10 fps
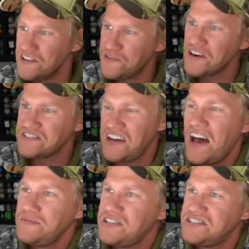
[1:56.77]
The first
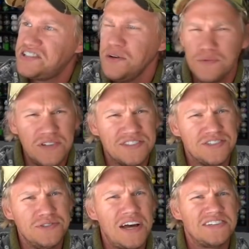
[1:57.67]
time since, two, was it
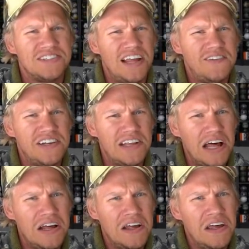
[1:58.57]
2011,
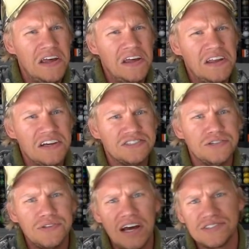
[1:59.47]
Elon? Sure. I think it's
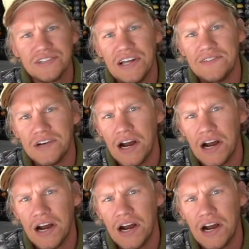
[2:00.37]
2011.